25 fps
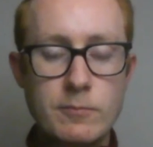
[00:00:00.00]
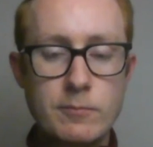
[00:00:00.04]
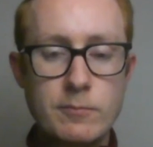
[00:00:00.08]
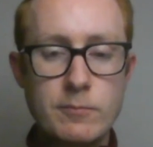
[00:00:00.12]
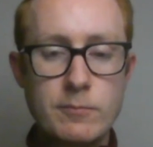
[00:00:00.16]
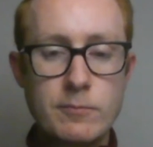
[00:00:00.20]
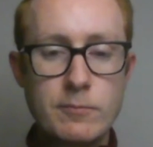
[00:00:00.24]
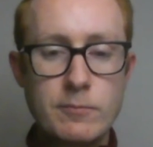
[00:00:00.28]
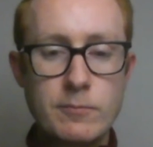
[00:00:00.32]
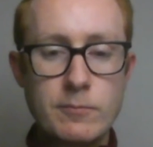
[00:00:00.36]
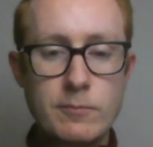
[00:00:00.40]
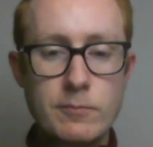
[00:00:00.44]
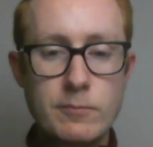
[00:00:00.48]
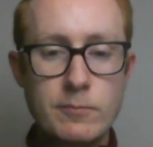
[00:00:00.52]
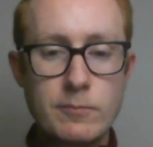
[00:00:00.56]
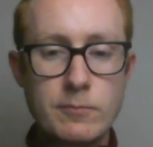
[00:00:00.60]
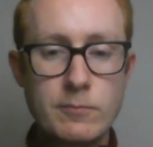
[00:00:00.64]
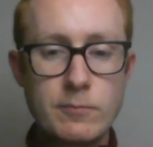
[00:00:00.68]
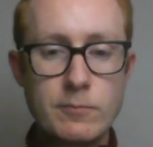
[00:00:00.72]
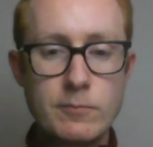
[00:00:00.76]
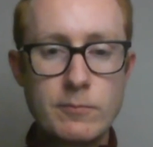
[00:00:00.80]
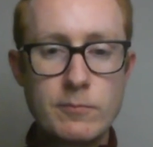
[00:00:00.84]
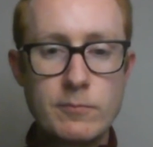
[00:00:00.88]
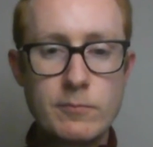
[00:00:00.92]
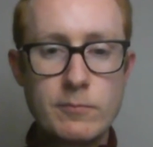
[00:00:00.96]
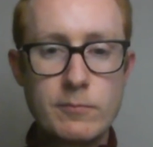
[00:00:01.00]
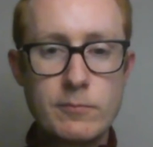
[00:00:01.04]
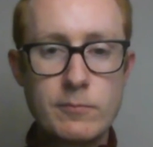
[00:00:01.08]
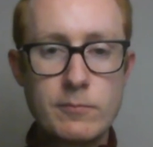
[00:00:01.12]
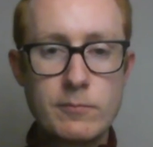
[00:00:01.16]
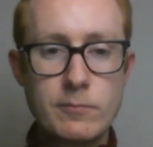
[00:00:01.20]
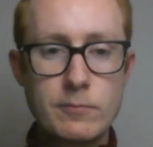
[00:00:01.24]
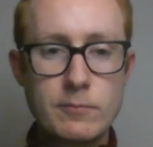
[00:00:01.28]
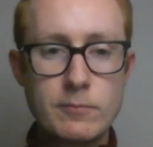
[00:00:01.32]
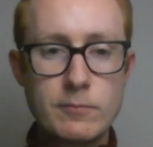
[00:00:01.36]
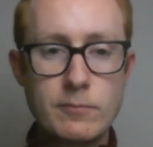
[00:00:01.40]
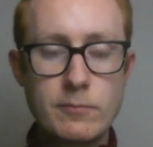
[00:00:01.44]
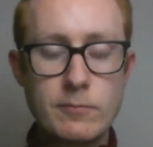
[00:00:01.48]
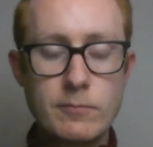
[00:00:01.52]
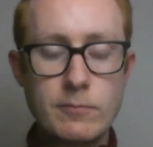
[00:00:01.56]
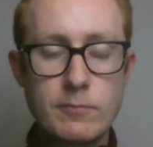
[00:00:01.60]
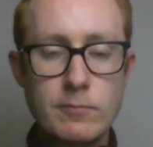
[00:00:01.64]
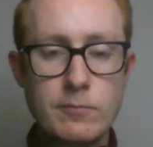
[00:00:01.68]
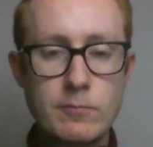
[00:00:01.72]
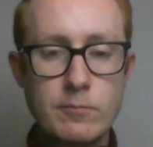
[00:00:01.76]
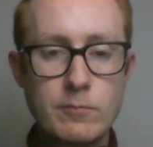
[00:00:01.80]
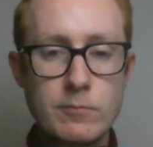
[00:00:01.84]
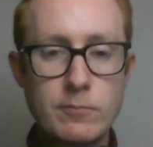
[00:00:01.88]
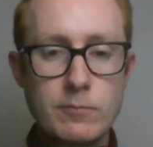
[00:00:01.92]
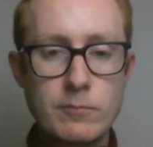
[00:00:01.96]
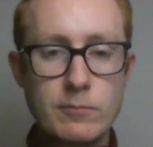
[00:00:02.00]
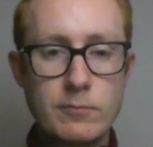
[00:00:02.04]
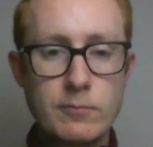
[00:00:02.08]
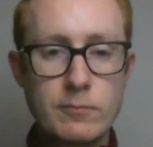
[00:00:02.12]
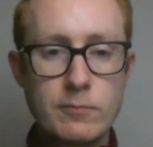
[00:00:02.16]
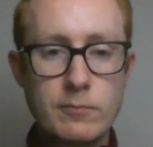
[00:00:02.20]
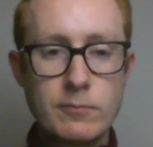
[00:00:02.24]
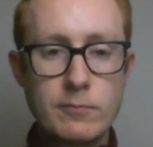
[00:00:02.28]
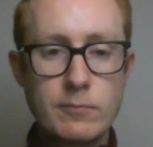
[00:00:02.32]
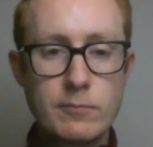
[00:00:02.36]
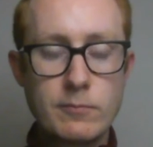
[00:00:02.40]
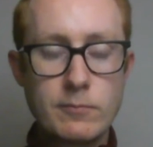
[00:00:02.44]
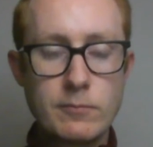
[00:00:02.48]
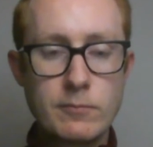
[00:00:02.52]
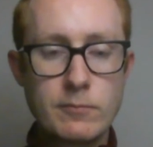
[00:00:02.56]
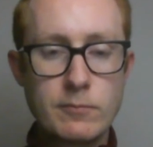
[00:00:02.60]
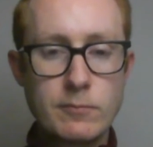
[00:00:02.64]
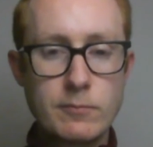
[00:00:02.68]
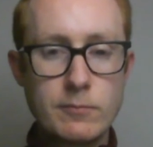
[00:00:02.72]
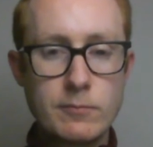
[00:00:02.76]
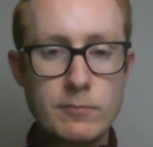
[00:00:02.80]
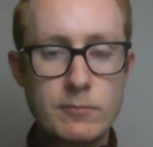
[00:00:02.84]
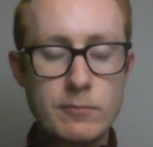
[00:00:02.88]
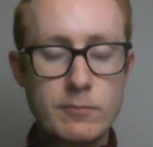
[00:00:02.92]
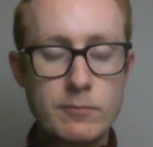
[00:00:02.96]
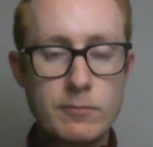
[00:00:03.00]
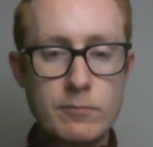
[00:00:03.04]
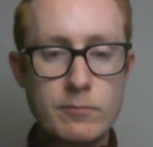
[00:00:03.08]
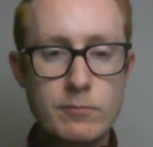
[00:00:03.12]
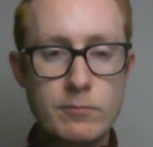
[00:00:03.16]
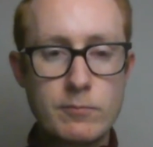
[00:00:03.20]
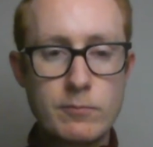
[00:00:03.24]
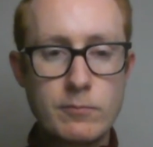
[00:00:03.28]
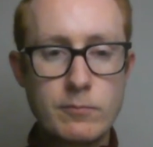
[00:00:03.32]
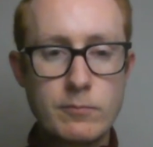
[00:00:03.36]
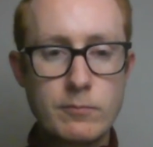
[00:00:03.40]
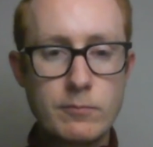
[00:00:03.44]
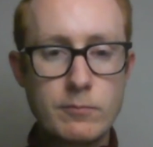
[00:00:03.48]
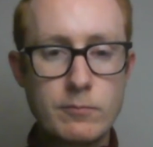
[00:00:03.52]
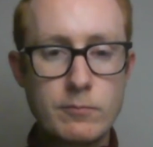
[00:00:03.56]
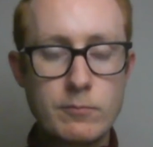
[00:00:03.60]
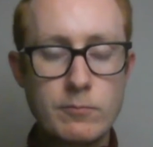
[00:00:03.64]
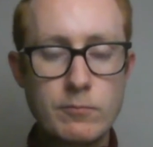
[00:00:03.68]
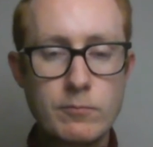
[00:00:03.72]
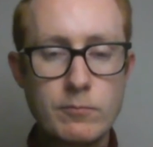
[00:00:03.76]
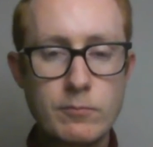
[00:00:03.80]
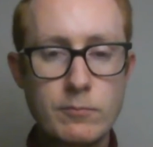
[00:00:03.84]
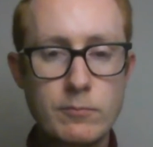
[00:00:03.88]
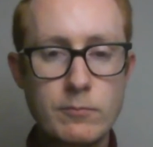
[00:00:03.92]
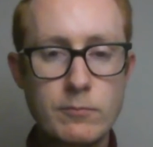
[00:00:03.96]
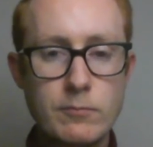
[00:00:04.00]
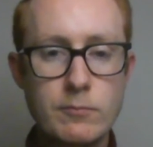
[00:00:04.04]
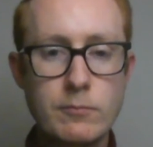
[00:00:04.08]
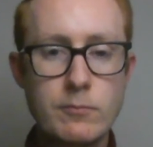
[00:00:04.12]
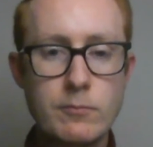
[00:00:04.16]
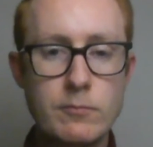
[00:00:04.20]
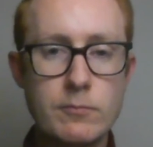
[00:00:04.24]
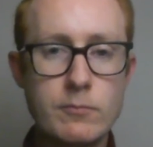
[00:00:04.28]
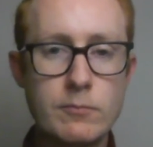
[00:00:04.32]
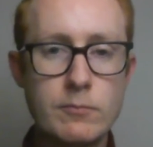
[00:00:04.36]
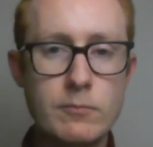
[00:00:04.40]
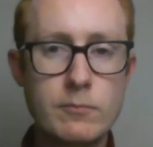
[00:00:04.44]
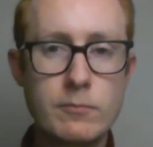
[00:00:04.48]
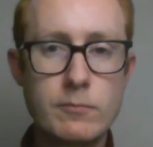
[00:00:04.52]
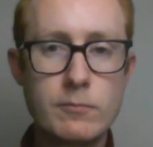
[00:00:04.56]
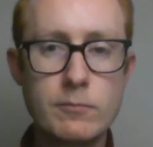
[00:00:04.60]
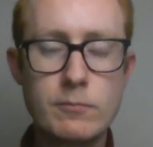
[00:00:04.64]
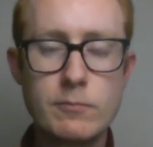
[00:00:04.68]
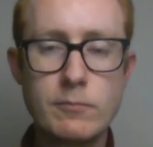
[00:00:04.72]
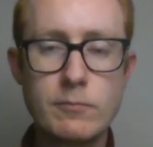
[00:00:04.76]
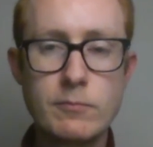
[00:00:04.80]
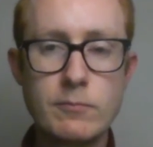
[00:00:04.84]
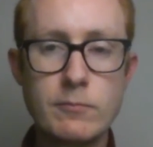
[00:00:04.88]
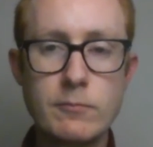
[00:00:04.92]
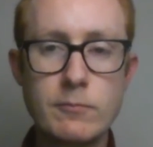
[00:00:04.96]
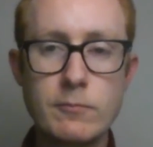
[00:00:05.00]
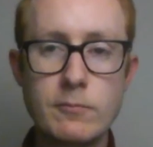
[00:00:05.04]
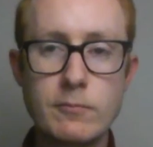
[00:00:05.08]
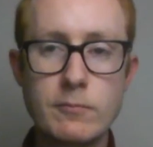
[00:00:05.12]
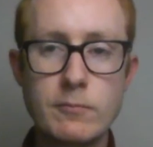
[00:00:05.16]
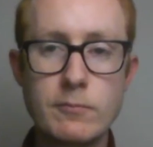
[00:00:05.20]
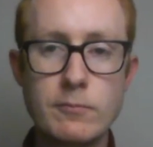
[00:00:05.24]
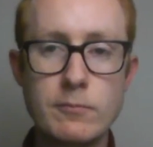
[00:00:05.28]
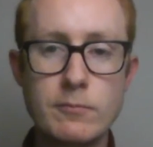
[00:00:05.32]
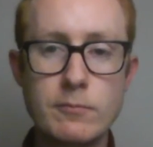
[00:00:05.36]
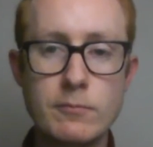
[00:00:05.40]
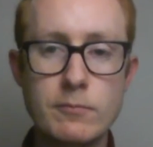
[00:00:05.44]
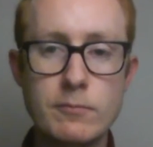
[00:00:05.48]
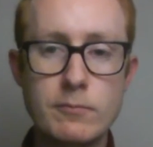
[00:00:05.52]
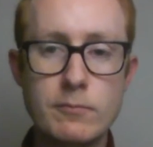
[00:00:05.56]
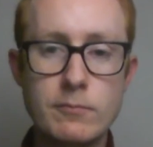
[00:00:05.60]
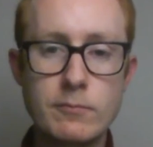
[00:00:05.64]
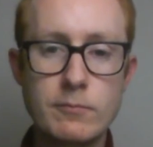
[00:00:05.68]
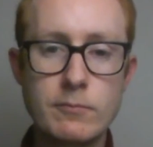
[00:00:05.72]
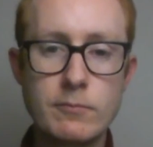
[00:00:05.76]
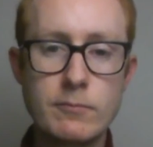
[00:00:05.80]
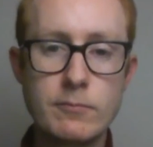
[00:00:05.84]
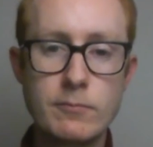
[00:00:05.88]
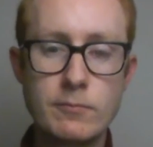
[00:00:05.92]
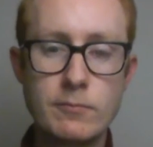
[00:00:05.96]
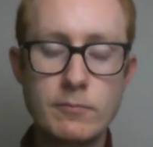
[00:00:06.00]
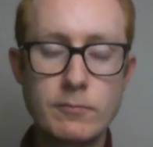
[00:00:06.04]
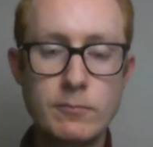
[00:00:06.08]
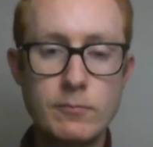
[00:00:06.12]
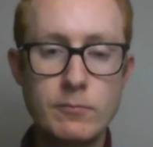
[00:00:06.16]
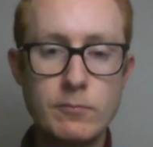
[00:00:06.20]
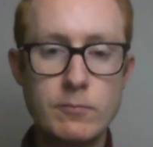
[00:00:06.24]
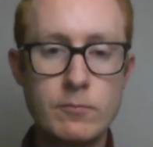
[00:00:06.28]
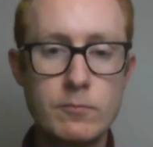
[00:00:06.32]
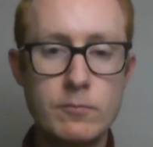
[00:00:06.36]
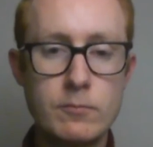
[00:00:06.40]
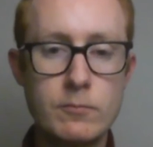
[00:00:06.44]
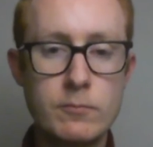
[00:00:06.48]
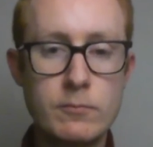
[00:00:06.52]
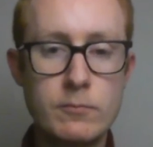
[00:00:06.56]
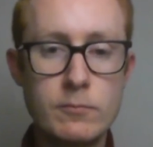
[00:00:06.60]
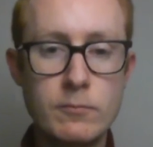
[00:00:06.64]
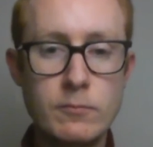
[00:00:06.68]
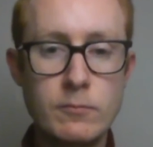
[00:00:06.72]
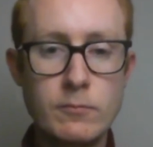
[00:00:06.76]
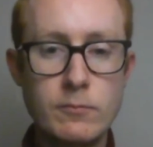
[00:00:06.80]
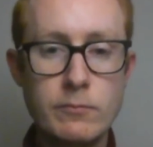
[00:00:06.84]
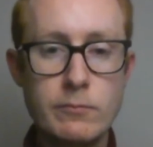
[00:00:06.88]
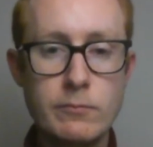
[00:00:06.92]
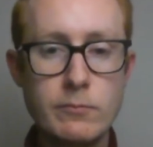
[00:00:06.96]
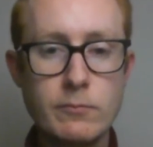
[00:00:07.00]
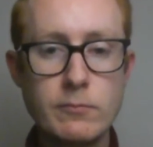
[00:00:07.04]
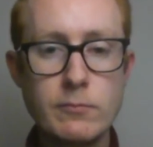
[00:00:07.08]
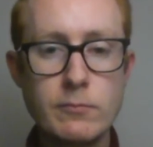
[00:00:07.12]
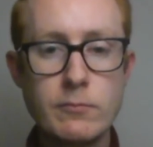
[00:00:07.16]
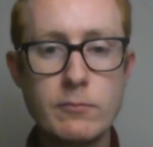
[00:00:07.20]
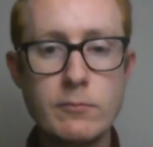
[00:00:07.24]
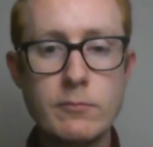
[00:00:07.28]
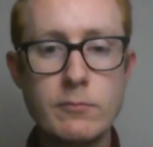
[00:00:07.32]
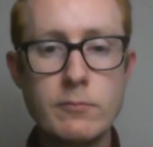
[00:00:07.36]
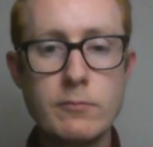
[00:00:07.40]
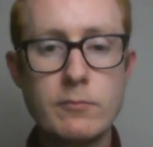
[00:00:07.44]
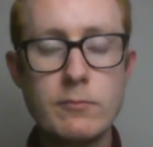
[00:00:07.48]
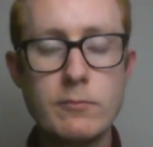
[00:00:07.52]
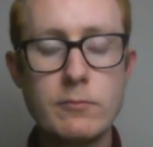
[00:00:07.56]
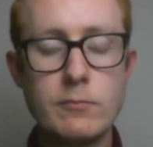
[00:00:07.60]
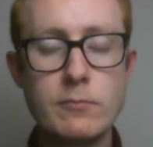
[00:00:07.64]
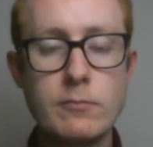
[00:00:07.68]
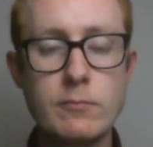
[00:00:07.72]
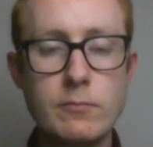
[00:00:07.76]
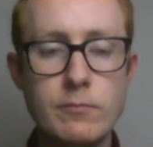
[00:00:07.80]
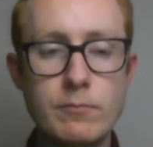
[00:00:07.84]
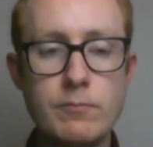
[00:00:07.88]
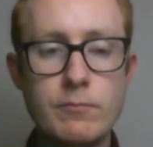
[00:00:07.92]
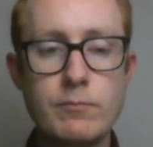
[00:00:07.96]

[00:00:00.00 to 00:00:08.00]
(not speaking)